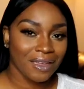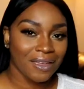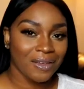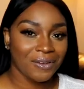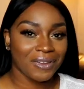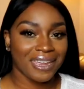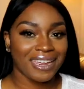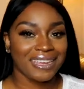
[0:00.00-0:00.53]

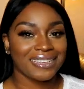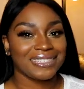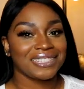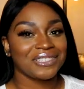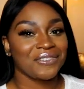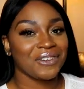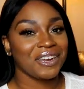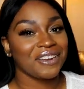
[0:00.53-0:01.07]
Okay,
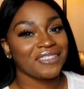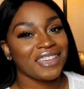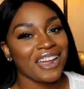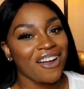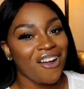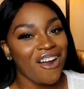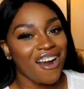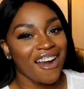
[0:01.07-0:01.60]
so here they
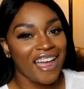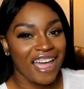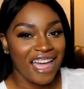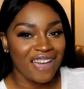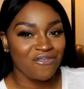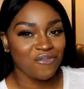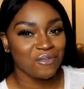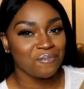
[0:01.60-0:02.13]
are. I
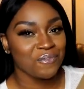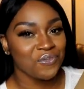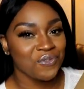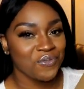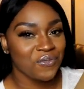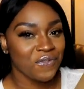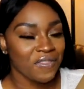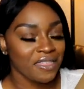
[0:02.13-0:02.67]
have
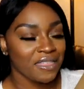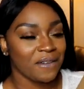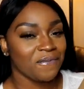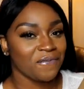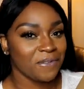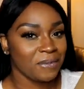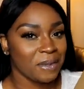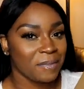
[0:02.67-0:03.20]
removed them
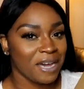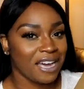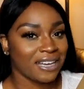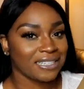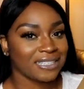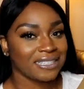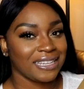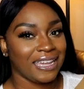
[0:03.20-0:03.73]
from the
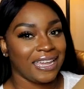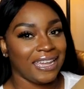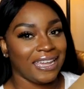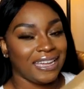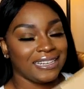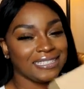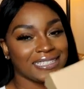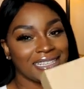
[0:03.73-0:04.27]
box
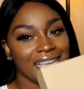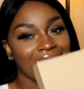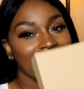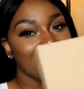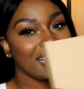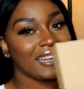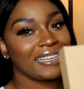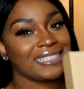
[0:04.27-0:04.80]
and
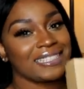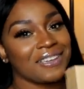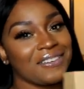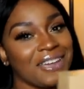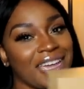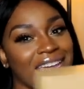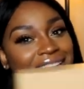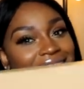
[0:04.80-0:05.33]
let's go
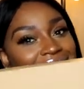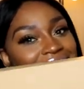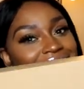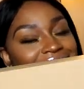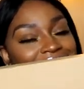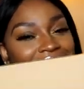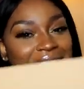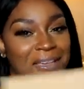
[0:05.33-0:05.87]
ahead and
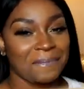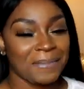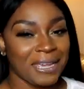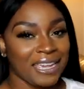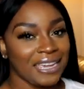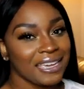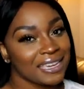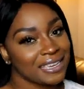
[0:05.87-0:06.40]
take a
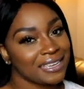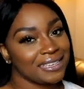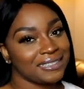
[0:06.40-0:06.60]
peek.